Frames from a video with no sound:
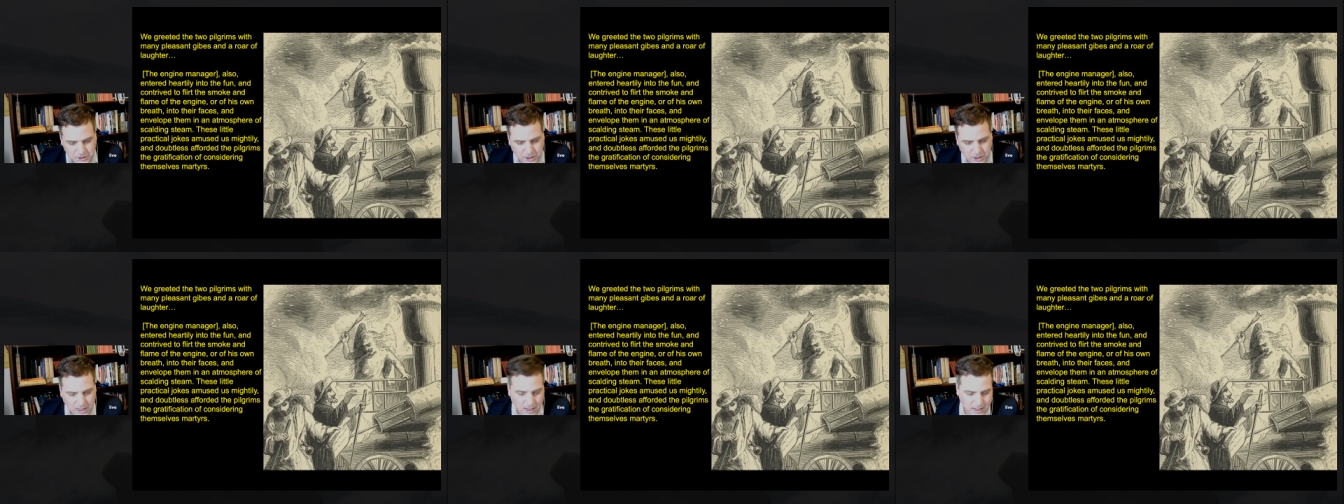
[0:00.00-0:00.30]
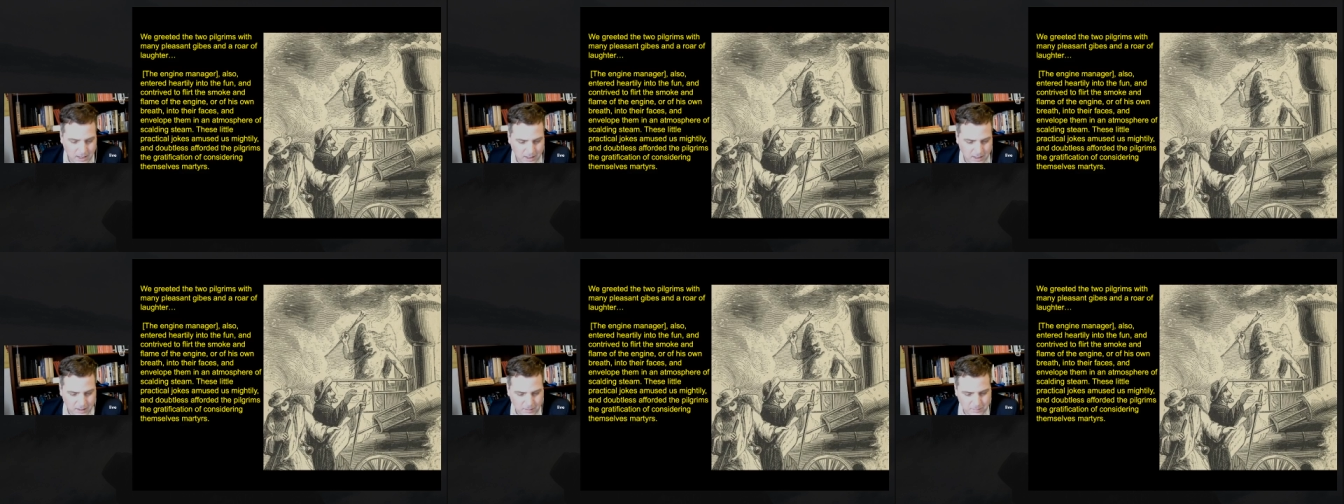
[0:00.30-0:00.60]

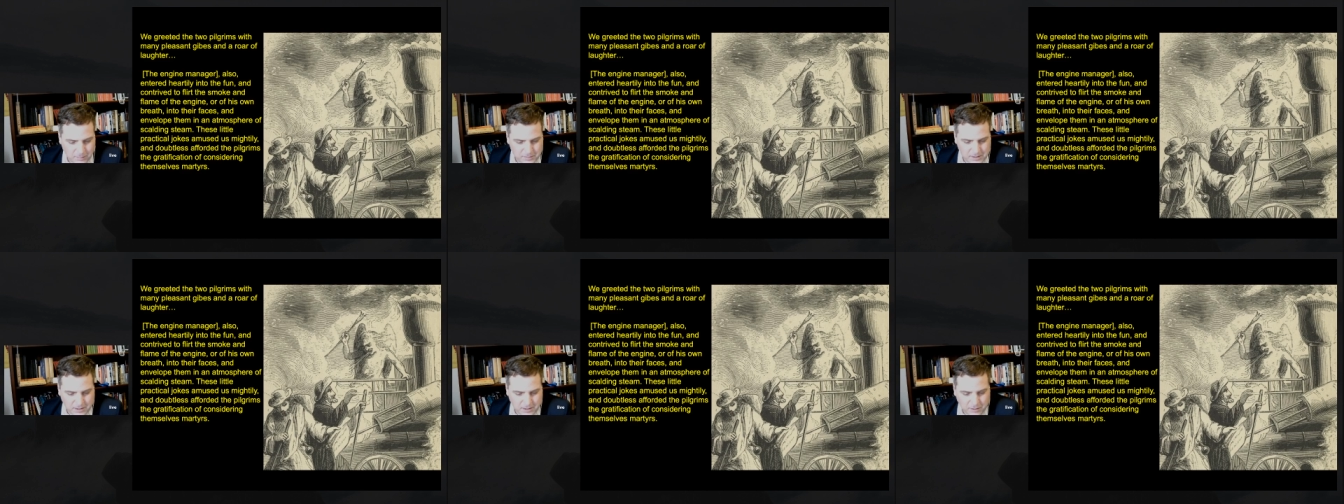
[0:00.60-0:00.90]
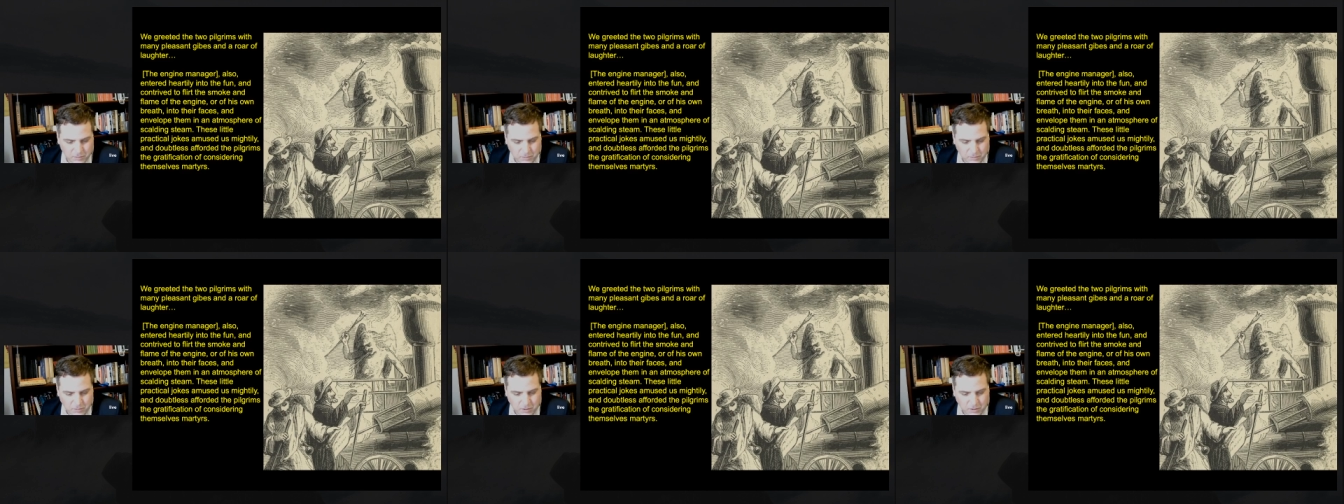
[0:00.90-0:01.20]
jibes and a
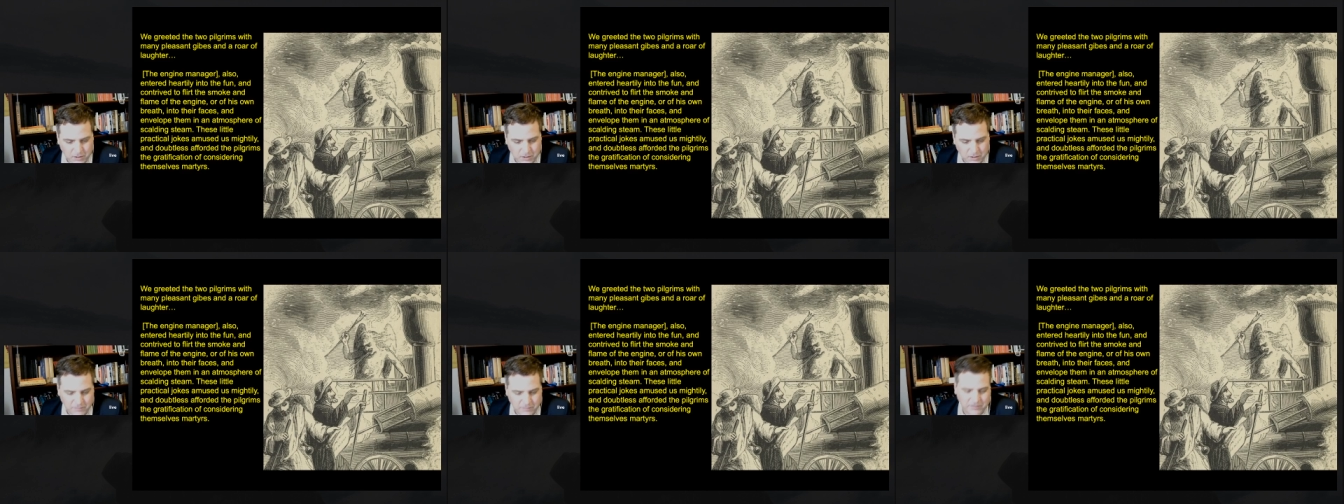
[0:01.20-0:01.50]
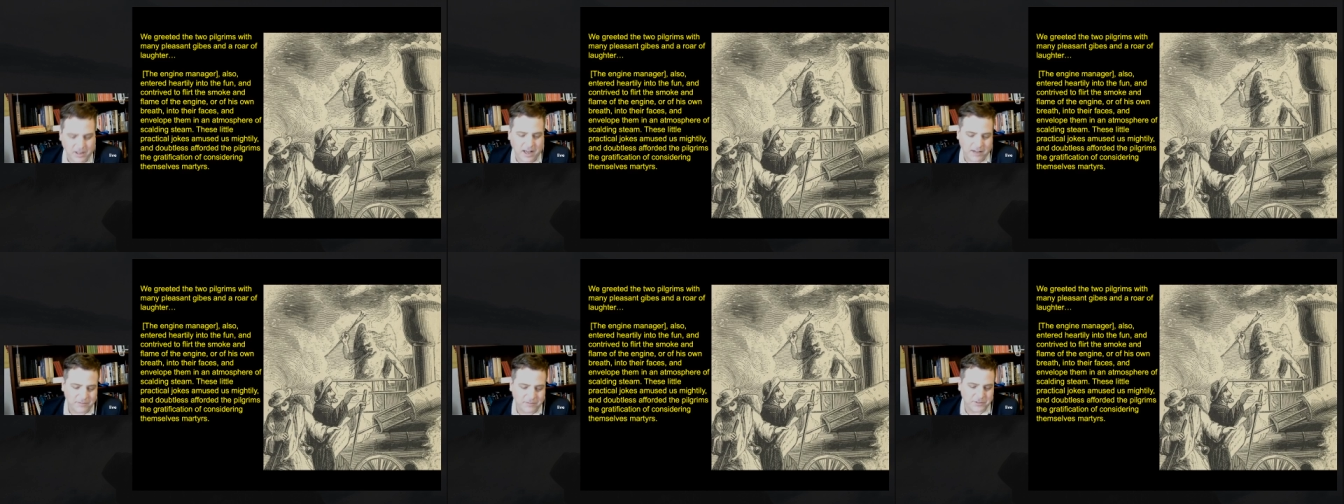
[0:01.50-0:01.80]
roar of
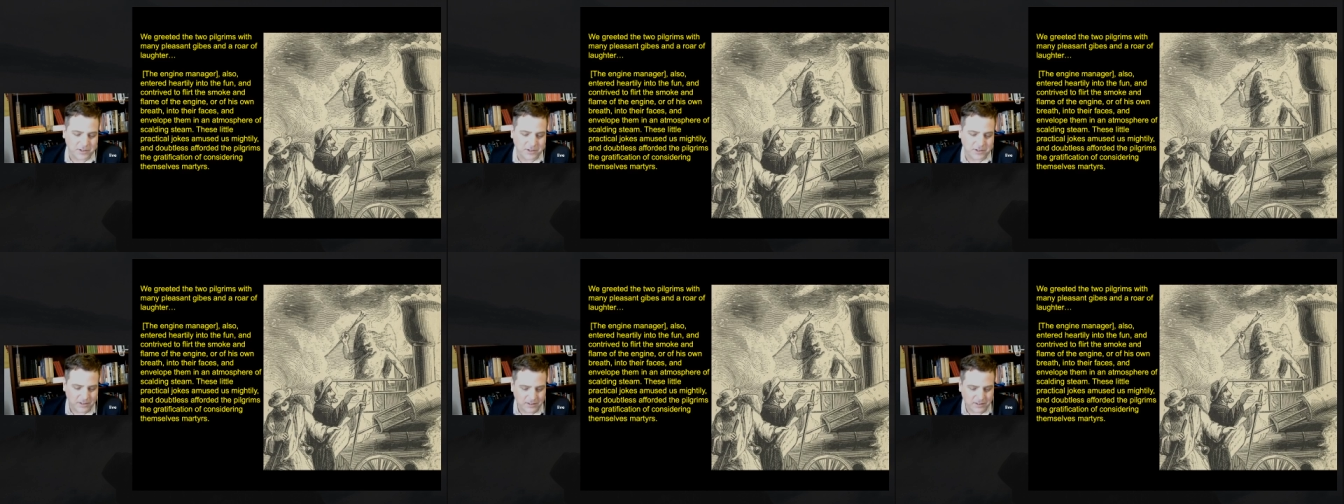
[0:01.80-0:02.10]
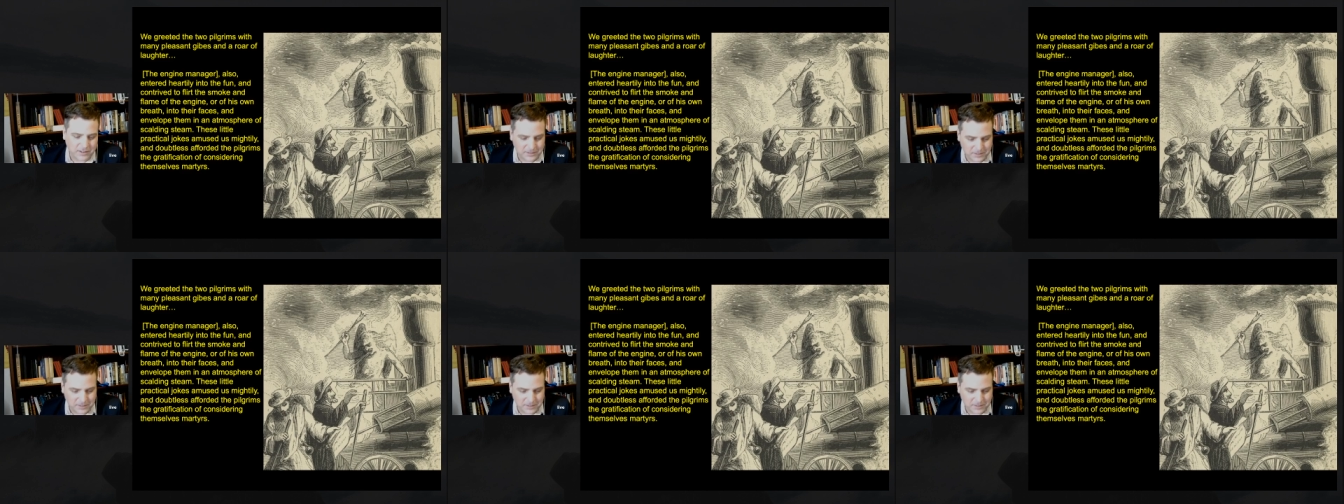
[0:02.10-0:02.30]
laughter.